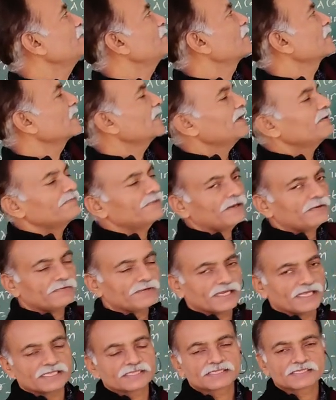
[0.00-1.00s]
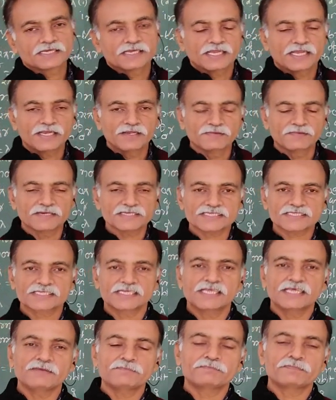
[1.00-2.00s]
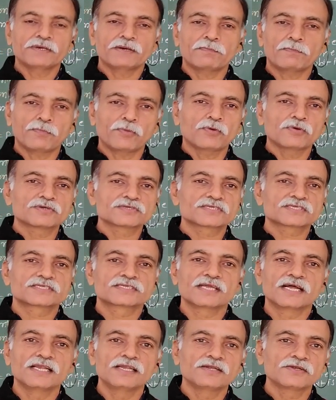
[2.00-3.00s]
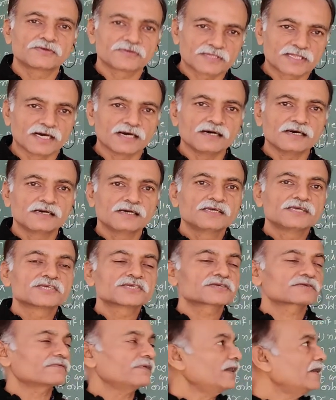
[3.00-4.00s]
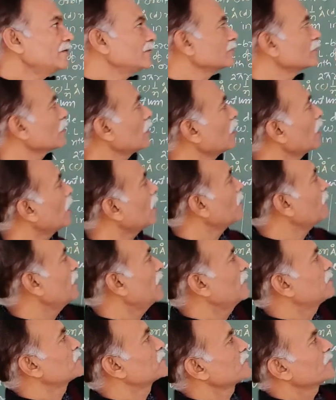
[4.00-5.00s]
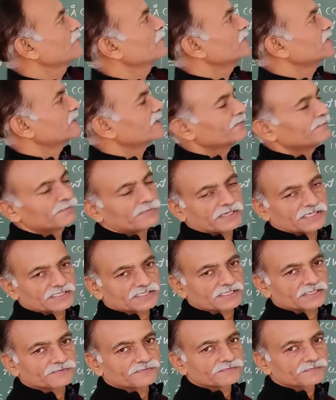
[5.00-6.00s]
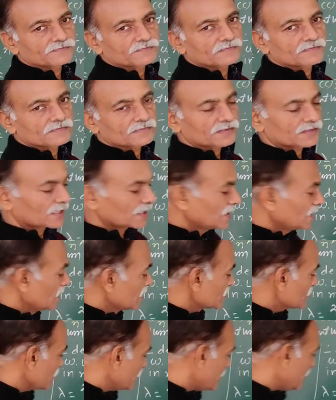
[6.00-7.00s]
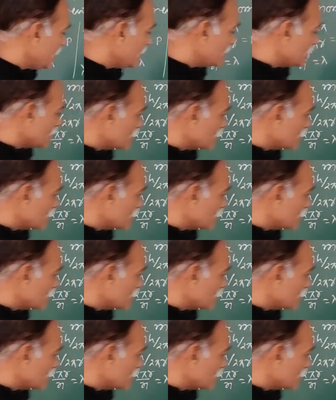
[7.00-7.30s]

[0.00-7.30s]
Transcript: Broglie wavelength inversely proportional to the square root of absolute temperature. So here